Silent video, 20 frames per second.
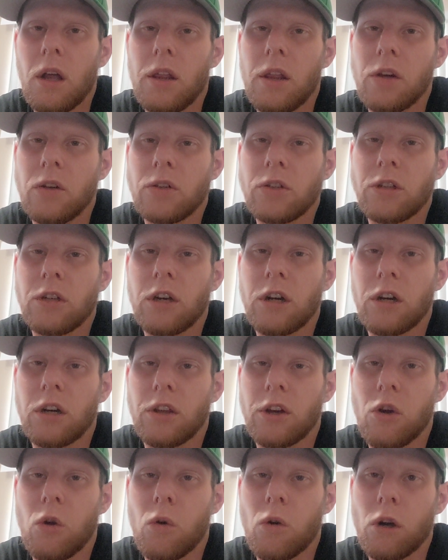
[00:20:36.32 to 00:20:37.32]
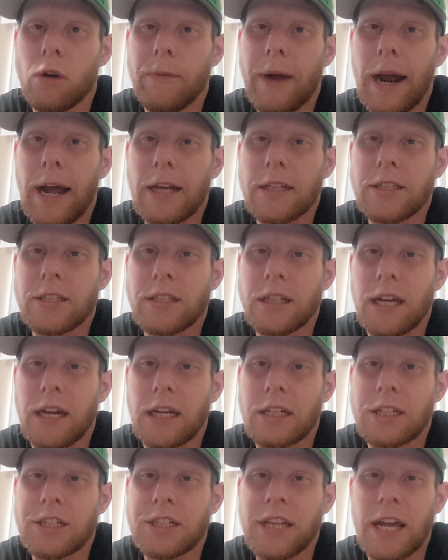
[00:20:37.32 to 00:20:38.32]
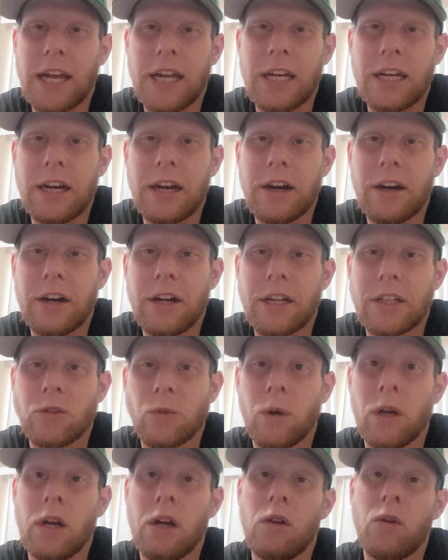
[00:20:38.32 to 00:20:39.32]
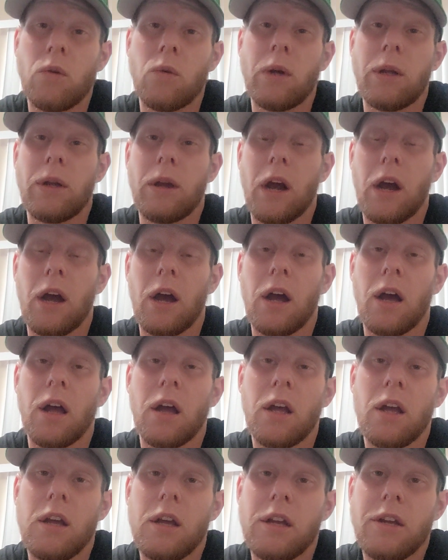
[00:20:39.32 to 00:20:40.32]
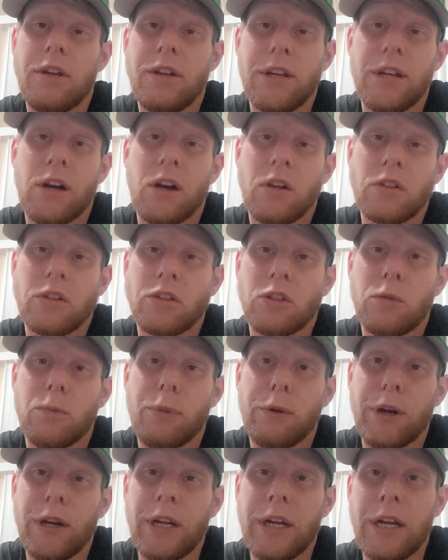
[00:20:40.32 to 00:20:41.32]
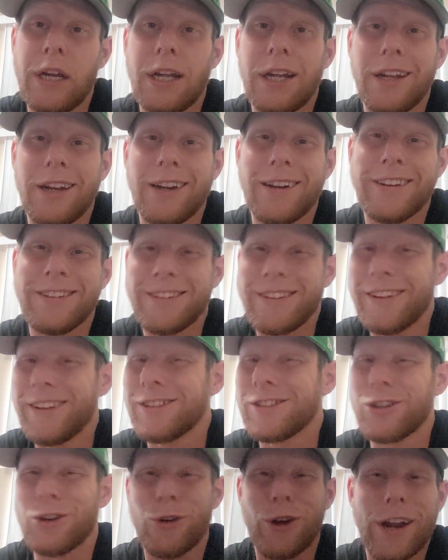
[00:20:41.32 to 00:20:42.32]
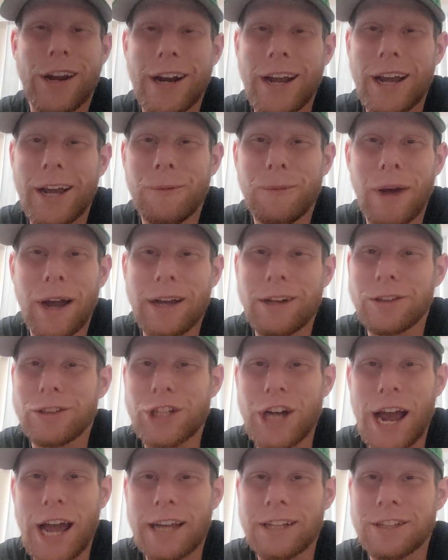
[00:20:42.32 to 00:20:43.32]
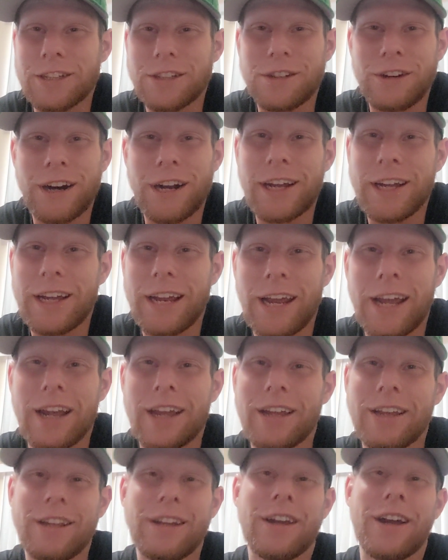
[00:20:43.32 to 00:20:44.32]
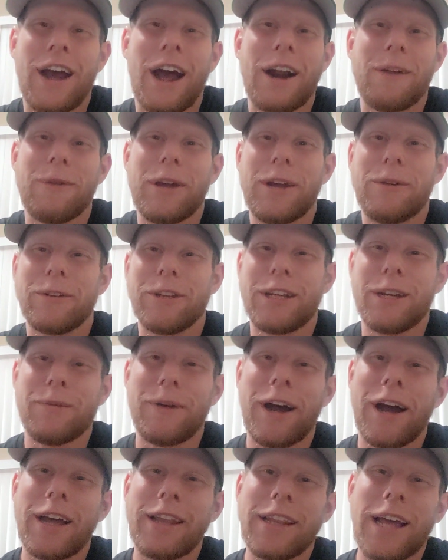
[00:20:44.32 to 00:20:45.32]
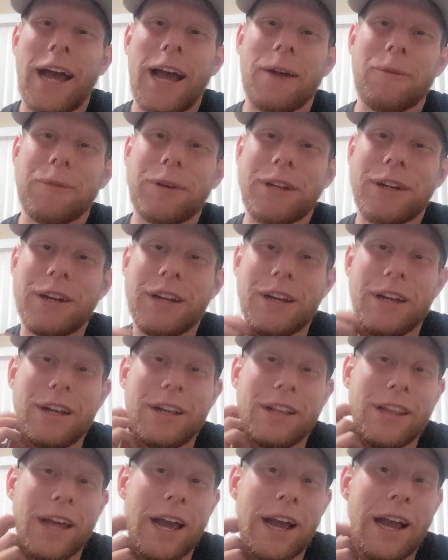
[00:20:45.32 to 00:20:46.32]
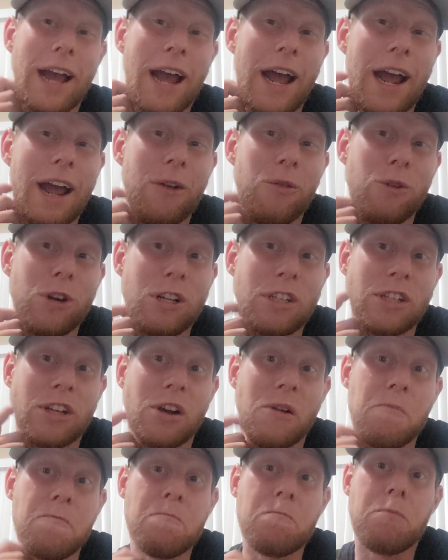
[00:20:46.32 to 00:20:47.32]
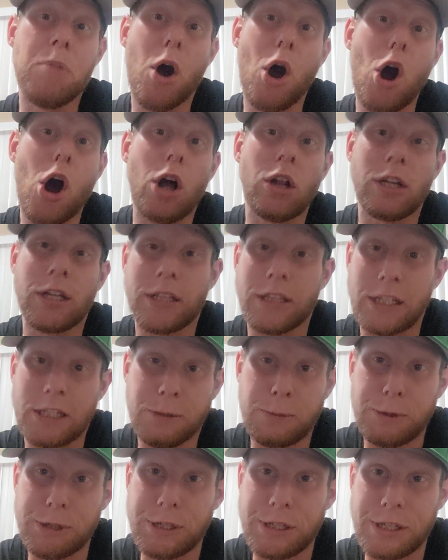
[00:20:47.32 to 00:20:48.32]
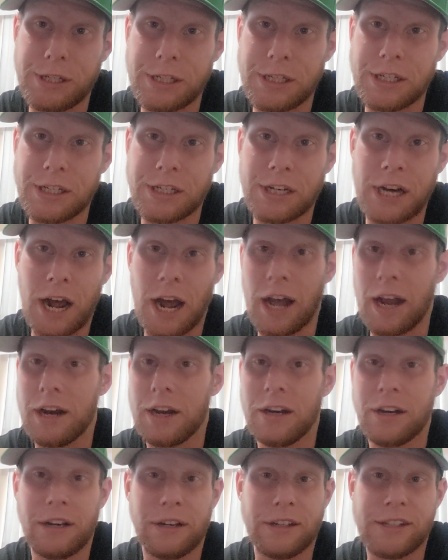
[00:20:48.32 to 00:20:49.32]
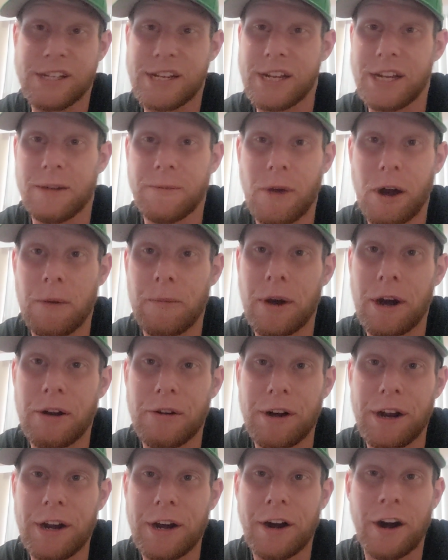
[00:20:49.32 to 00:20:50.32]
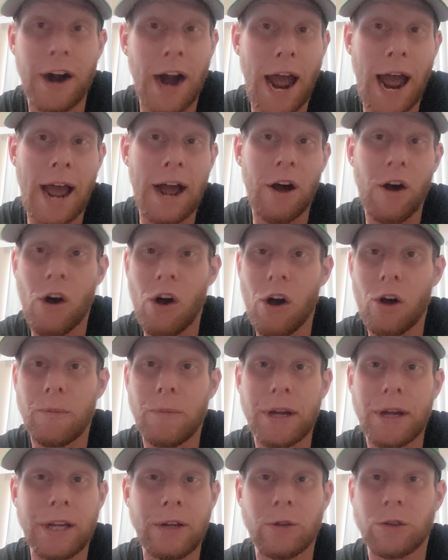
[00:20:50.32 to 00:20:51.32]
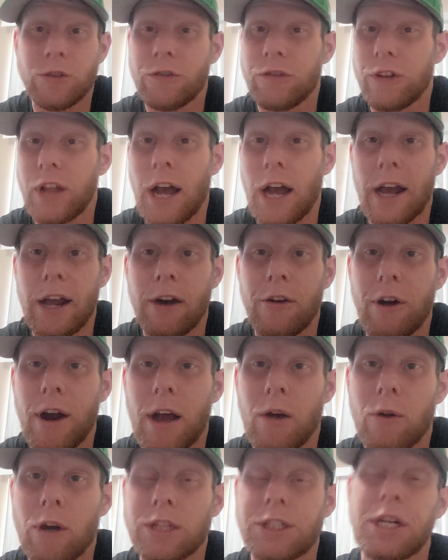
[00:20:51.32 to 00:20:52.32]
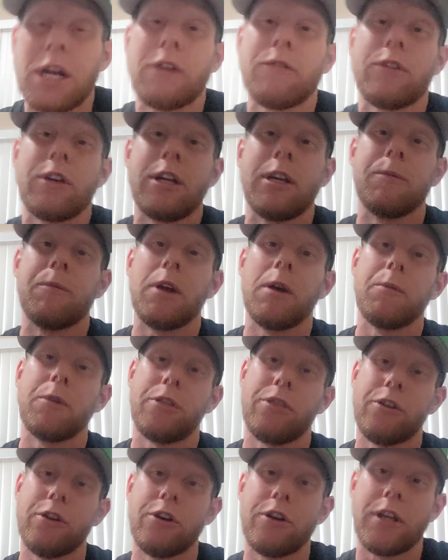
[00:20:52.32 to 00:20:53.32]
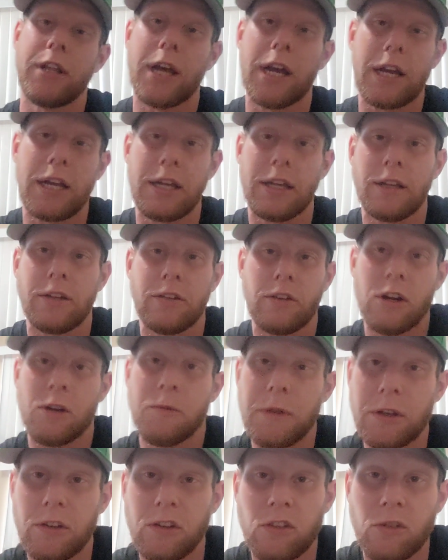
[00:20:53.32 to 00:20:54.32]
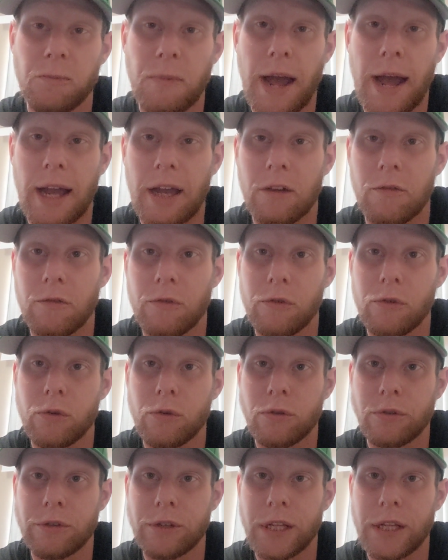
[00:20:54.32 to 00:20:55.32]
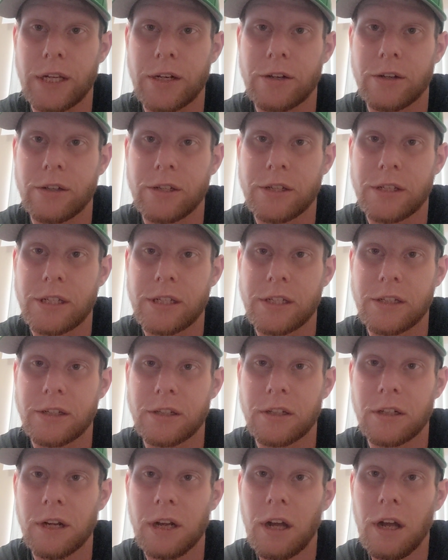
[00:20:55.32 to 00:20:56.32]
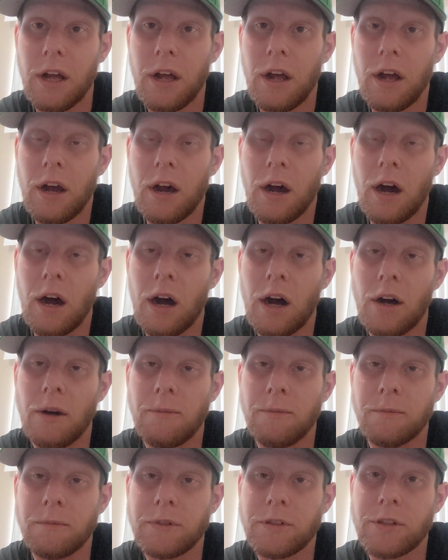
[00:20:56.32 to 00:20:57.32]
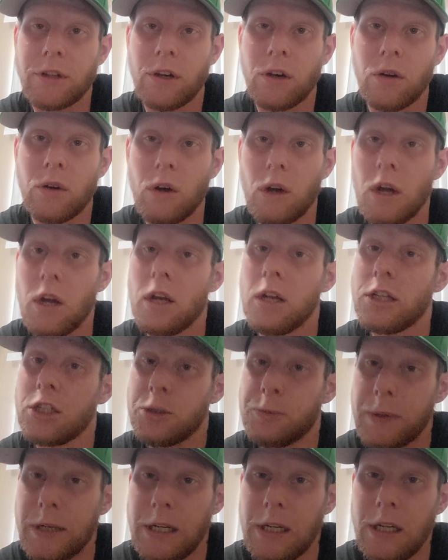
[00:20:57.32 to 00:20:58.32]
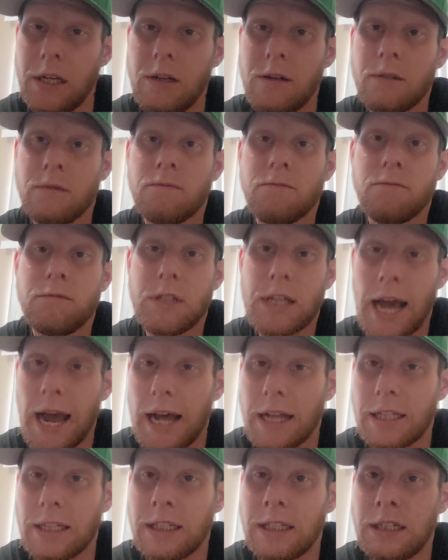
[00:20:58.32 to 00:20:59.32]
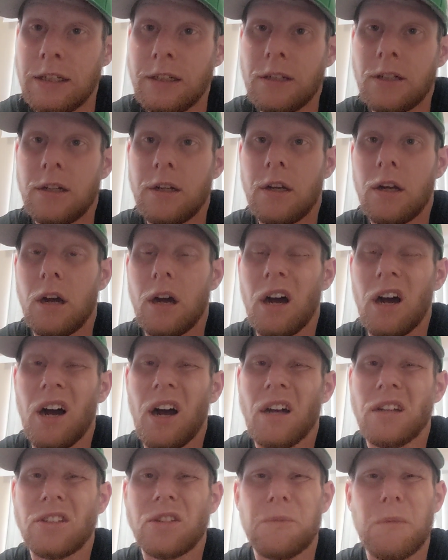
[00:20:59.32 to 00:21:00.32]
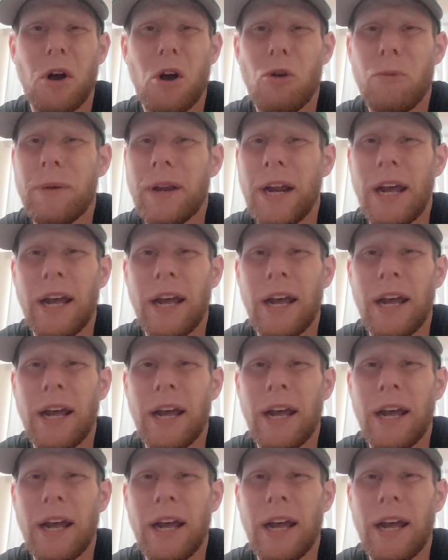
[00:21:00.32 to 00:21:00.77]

those are the cornerbacks / secondary as well. We did also bring in, it's a great name, Michael Jackson, right? You got to be able to get behind that. But that guy was a ball in this preseason. I didn't see him on my radar at all, but he was flying around. Watch out for him, number 30. That kid's going to be smacking fools later in the season. So speed, talent, some open